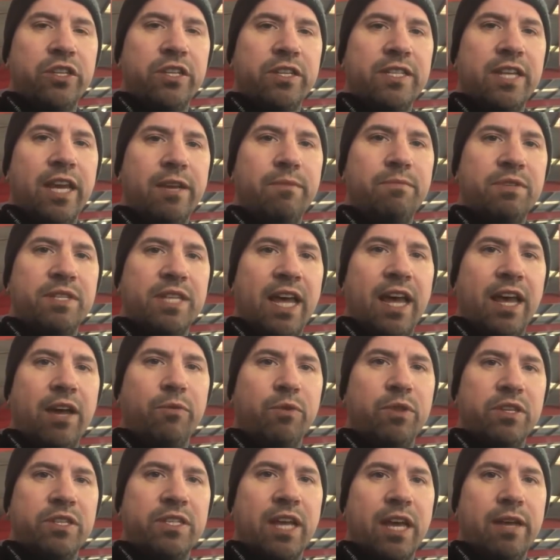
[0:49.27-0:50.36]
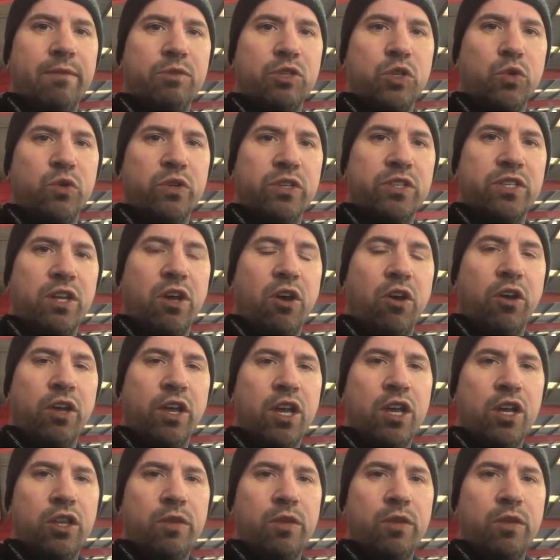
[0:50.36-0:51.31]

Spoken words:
the same sale with the same sort of stock,